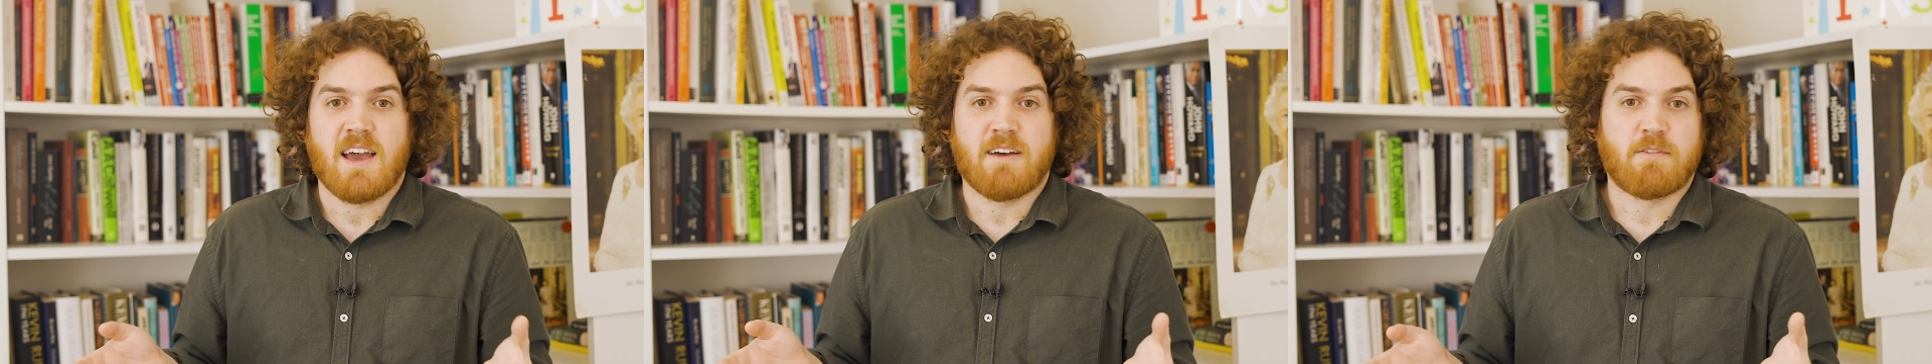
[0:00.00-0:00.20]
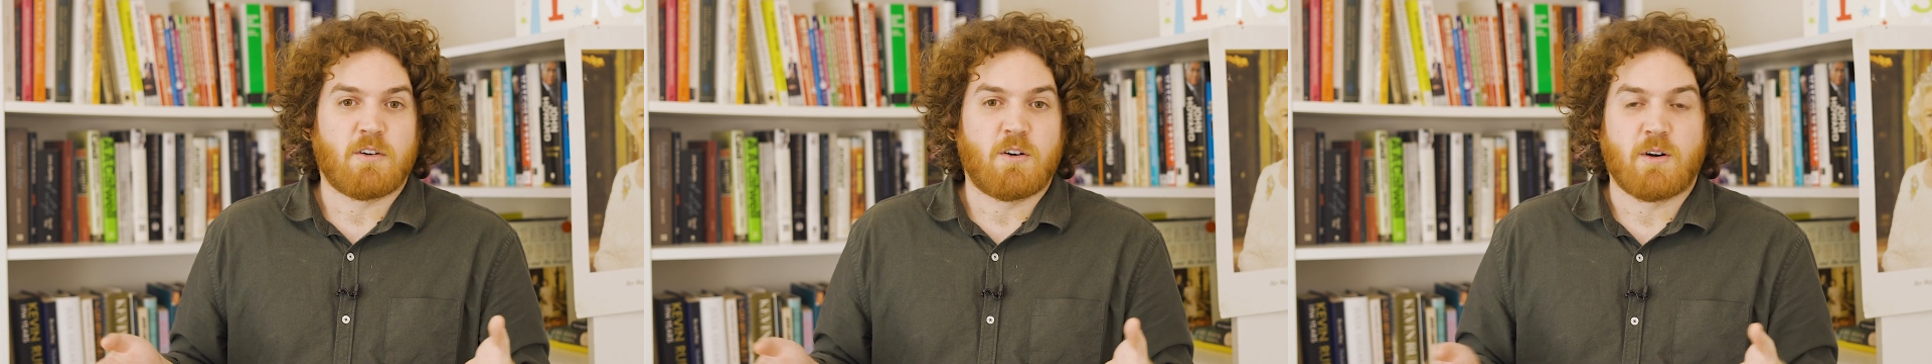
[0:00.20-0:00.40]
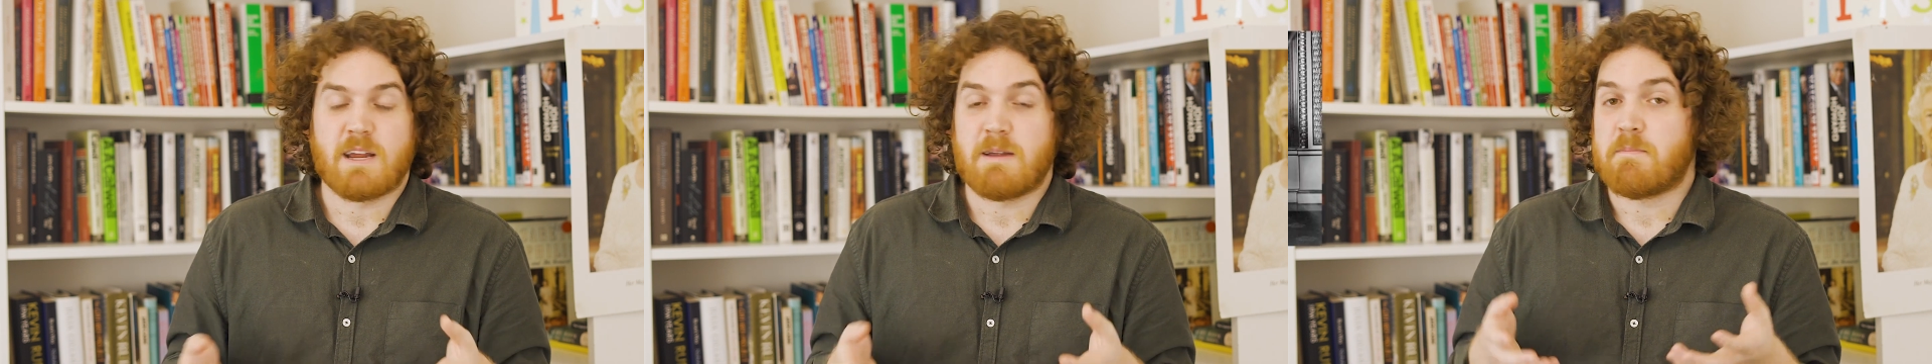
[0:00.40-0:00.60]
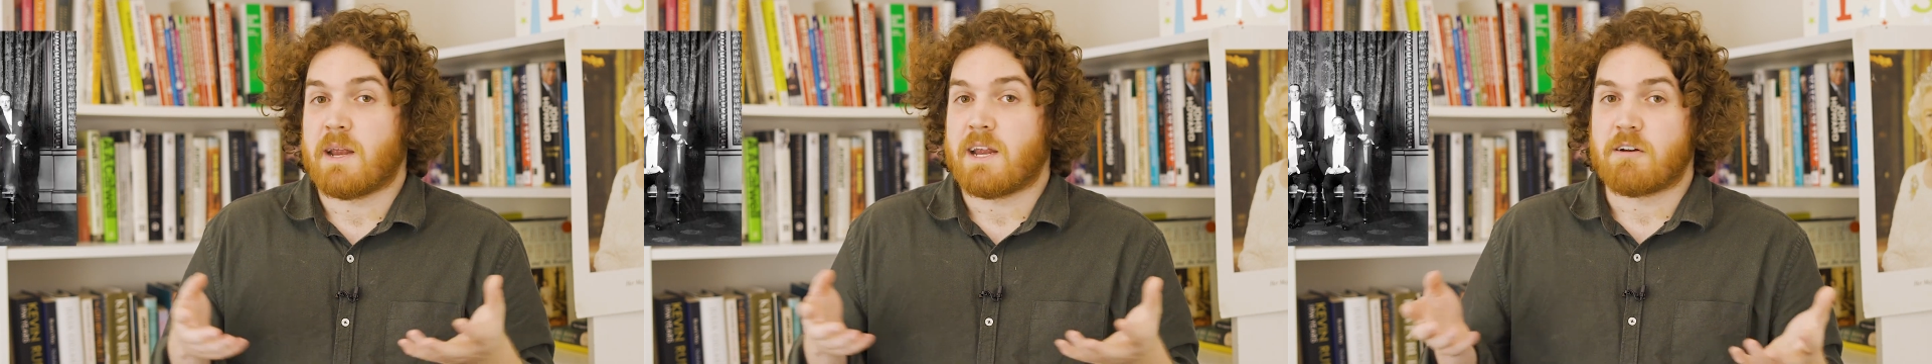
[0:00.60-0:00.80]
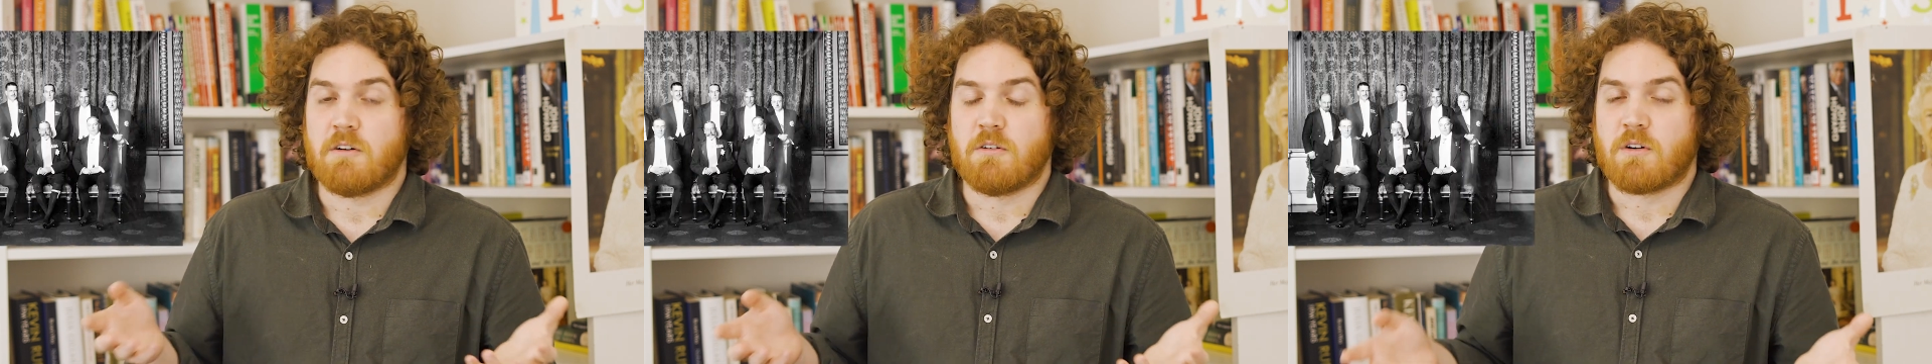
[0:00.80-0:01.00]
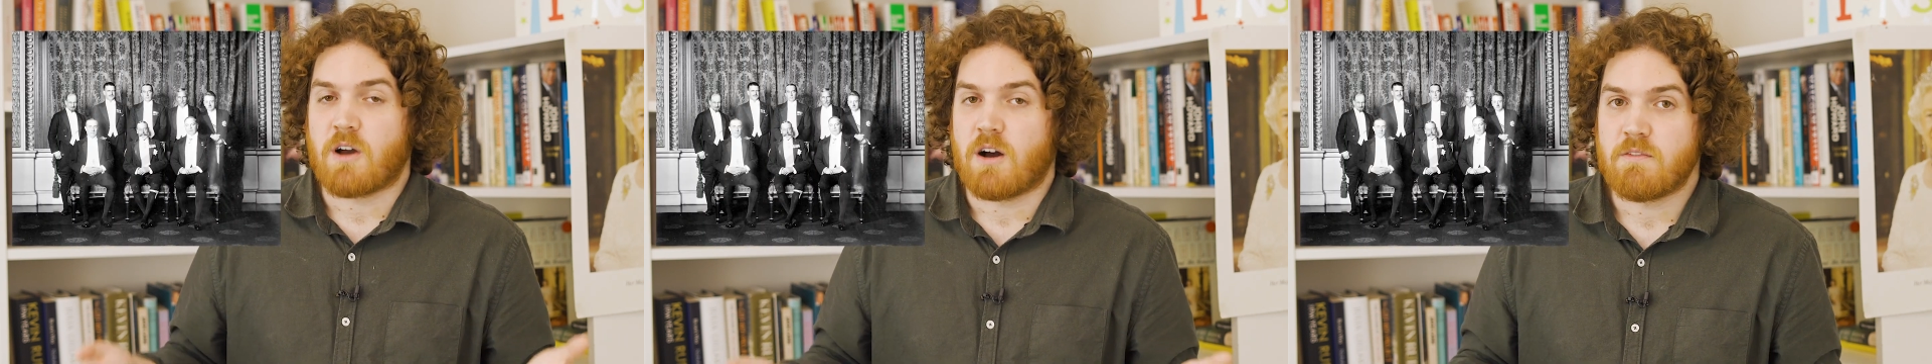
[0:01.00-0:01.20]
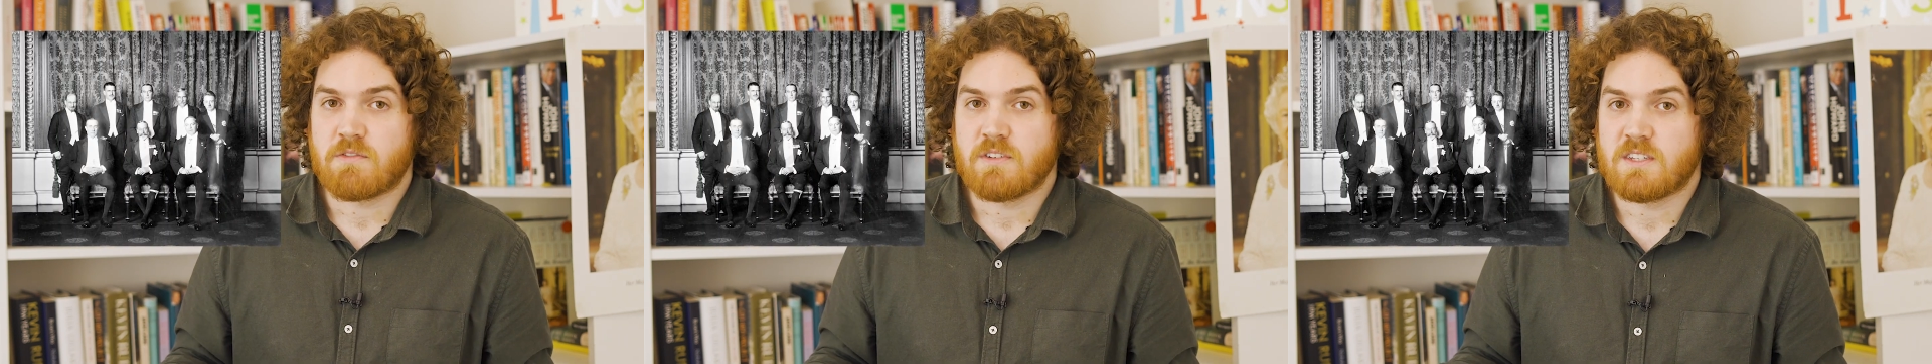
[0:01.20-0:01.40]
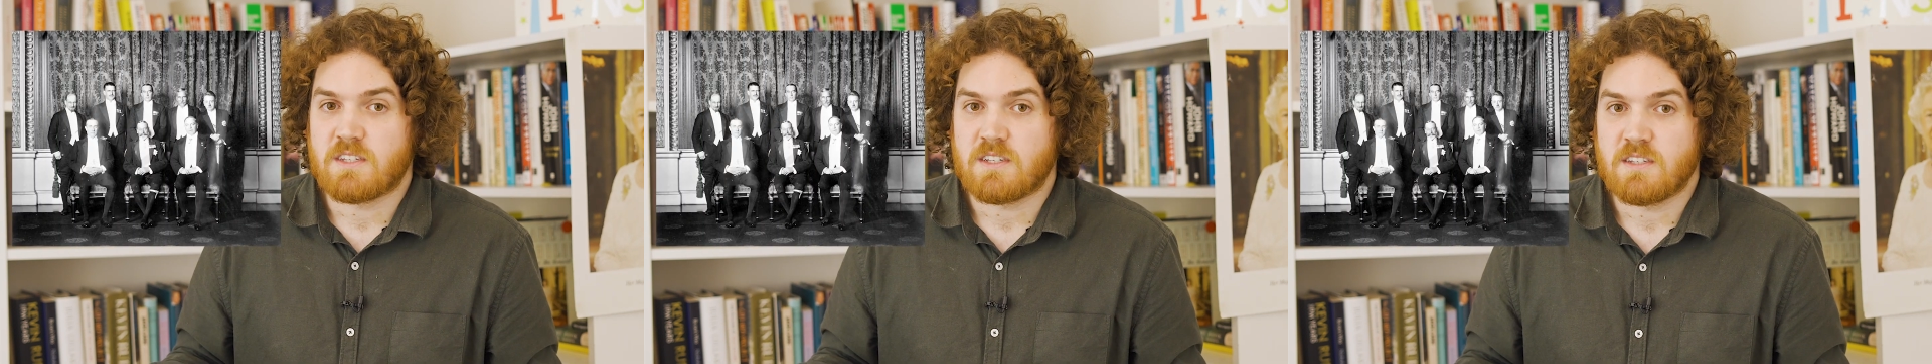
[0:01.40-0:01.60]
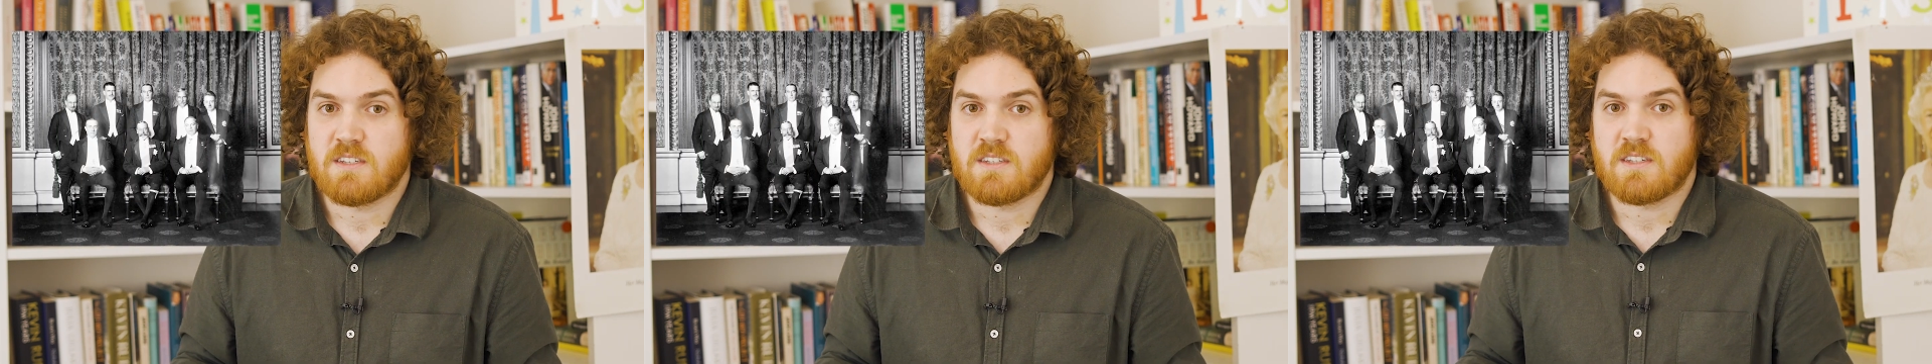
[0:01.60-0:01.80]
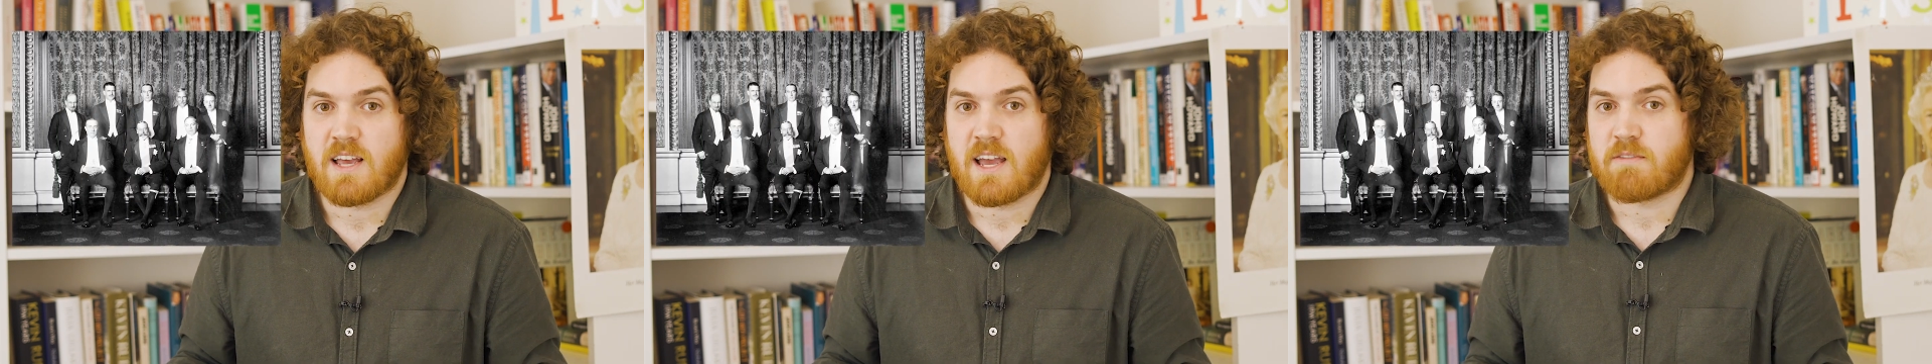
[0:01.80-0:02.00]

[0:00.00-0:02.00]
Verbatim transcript: for imperial conferences